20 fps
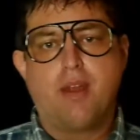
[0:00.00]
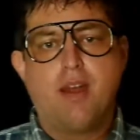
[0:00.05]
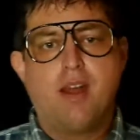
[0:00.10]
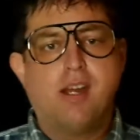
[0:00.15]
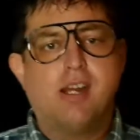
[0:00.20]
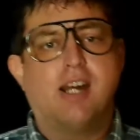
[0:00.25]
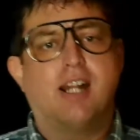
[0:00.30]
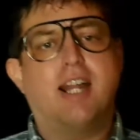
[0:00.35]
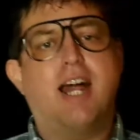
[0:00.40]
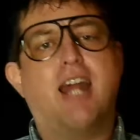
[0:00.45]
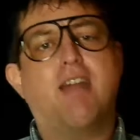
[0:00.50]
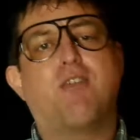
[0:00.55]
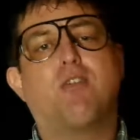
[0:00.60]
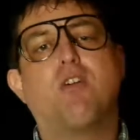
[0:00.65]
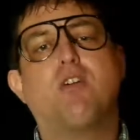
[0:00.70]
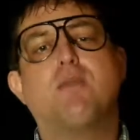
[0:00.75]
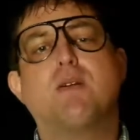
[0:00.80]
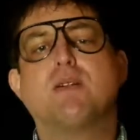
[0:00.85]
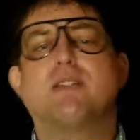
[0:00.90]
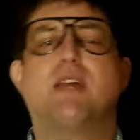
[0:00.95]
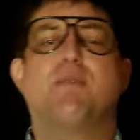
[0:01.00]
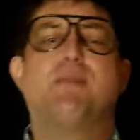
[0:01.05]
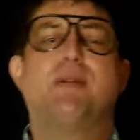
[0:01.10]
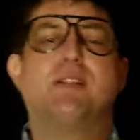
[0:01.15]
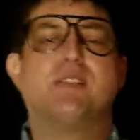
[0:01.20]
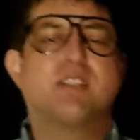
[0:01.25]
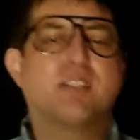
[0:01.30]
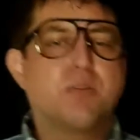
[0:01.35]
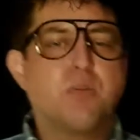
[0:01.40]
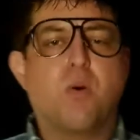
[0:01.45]
A lot of rumors have been
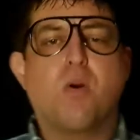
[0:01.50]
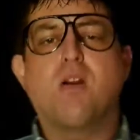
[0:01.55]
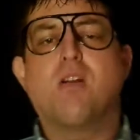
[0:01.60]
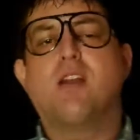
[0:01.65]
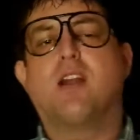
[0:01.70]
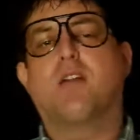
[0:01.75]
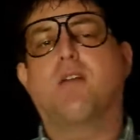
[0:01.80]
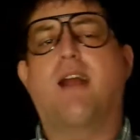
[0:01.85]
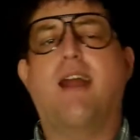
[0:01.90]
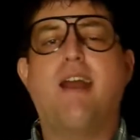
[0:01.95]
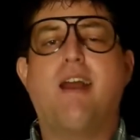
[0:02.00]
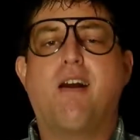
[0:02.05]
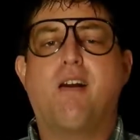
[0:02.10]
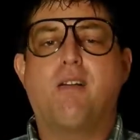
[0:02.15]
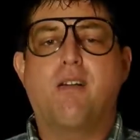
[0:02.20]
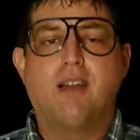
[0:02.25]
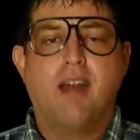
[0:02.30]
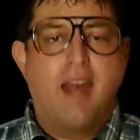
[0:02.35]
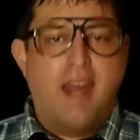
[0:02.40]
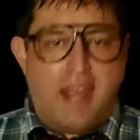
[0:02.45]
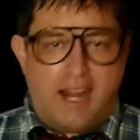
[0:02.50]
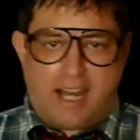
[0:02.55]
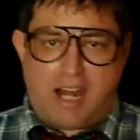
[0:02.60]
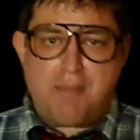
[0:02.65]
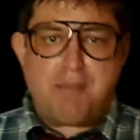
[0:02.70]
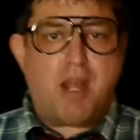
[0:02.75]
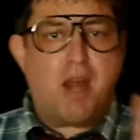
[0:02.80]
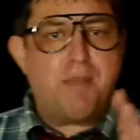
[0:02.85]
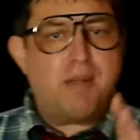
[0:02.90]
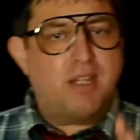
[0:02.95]
swirling around, and I'm
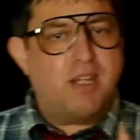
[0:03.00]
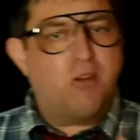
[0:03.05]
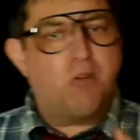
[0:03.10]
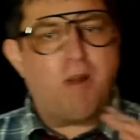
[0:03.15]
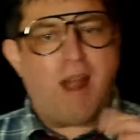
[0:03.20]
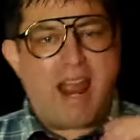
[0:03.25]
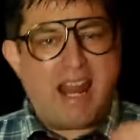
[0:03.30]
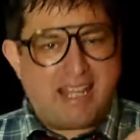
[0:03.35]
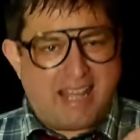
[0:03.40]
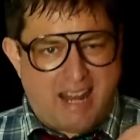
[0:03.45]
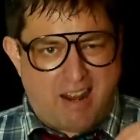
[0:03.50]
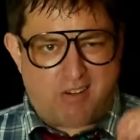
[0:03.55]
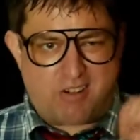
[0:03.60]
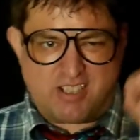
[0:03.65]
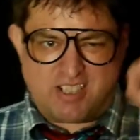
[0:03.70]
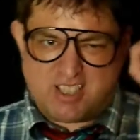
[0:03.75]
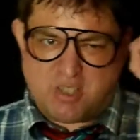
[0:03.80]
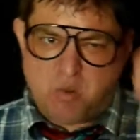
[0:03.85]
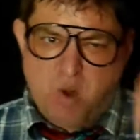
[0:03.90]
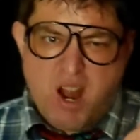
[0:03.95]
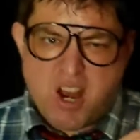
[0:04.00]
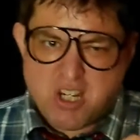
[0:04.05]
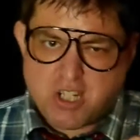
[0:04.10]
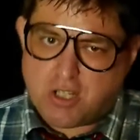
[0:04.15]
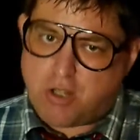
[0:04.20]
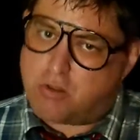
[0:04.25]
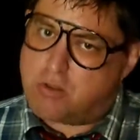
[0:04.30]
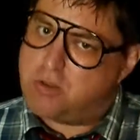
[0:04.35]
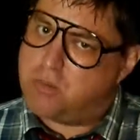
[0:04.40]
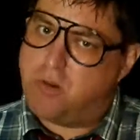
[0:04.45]
coming to you right now to squash
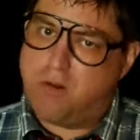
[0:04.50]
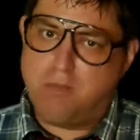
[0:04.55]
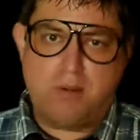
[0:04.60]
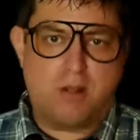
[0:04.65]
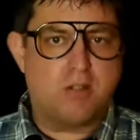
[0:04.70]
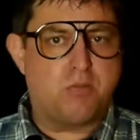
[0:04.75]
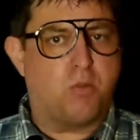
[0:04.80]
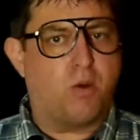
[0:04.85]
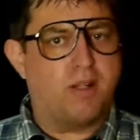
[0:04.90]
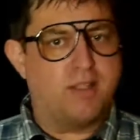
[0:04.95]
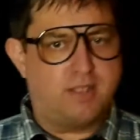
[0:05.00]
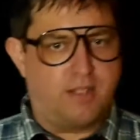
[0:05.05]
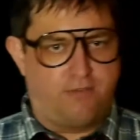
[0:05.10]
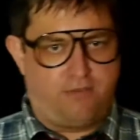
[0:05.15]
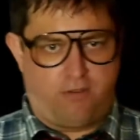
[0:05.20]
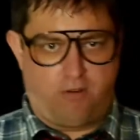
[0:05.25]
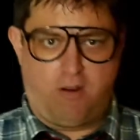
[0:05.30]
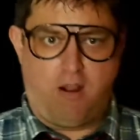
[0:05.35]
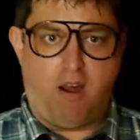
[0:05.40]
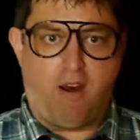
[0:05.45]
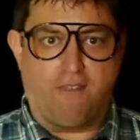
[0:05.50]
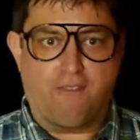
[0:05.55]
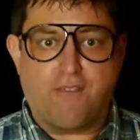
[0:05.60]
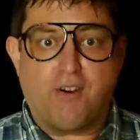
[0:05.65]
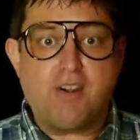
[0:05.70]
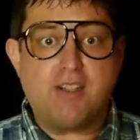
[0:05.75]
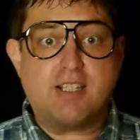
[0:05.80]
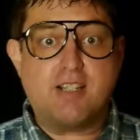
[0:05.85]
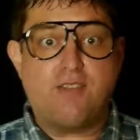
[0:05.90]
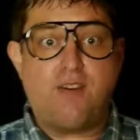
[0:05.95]
those rumors once and for all.
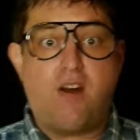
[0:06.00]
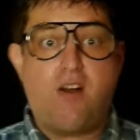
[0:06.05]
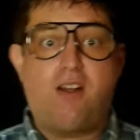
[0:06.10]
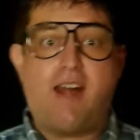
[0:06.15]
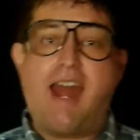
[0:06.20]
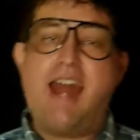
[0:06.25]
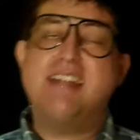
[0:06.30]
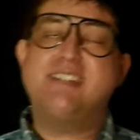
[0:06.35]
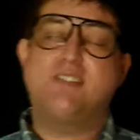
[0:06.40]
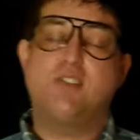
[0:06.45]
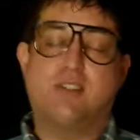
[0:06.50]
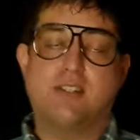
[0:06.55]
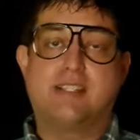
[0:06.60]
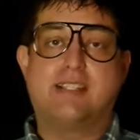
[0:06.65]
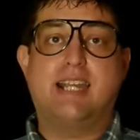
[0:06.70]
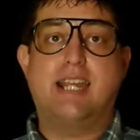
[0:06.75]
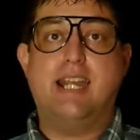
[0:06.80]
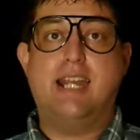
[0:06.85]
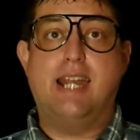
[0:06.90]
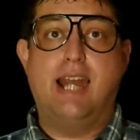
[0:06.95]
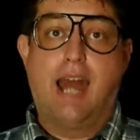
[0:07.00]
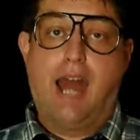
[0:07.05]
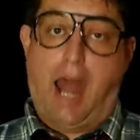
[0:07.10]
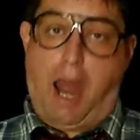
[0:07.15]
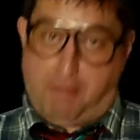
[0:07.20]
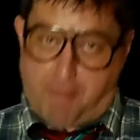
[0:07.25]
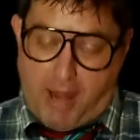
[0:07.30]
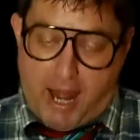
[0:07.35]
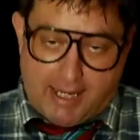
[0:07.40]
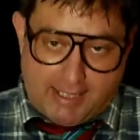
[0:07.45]
First of all, as you can see, I'm
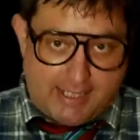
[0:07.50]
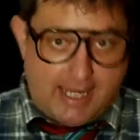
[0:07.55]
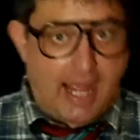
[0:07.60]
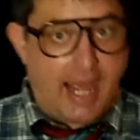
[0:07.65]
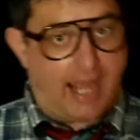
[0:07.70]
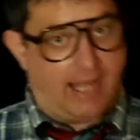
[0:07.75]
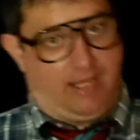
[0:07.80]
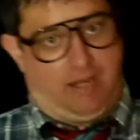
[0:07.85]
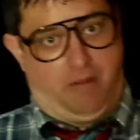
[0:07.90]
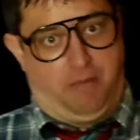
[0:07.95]
not dead.